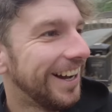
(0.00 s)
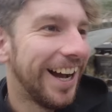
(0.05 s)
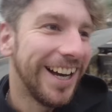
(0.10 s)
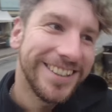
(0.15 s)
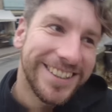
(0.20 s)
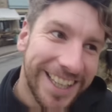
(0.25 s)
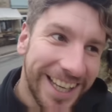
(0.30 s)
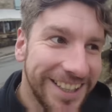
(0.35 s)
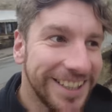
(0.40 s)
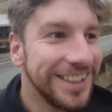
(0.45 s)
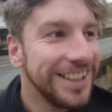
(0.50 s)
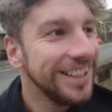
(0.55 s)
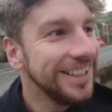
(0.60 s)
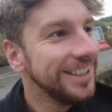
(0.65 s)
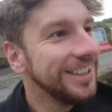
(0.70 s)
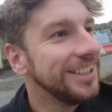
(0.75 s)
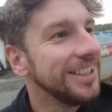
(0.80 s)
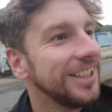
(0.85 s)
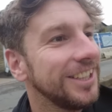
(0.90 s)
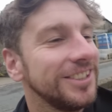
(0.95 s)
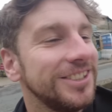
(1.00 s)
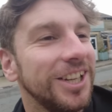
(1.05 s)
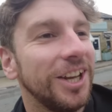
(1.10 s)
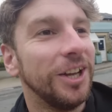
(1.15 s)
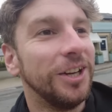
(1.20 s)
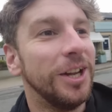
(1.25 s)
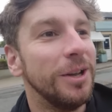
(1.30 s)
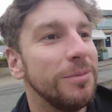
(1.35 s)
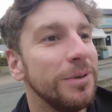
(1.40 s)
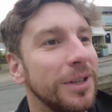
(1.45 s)
I said,
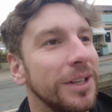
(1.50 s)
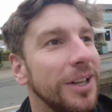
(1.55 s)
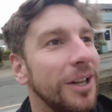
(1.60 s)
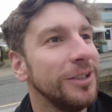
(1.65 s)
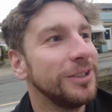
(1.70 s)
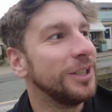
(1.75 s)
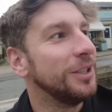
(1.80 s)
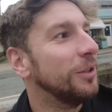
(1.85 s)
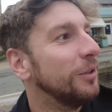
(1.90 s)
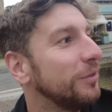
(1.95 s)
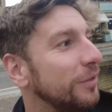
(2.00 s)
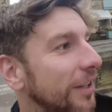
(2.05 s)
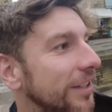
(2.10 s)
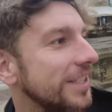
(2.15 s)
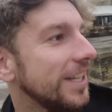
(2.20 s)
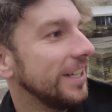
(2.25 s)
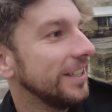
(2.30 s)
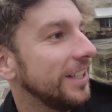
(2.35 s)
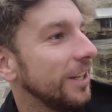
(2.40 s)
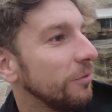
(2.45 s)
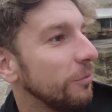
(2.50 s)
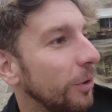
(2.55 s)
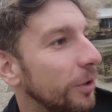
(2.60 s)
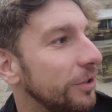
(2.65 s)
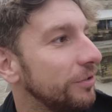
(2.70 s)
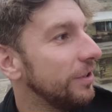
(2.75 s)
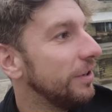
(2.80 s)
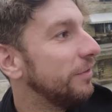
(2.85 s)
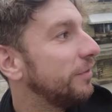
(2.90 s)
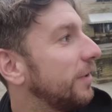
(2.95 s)
turnip, close enough, I'll take it,
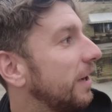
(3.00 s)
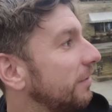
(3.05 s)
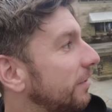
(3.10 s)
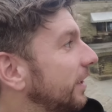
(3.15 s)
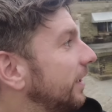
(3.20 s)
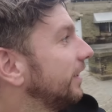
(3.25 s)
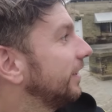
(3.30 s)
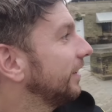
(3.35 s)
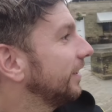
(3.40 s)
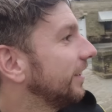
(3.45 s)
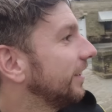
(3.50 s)
wandering ferret.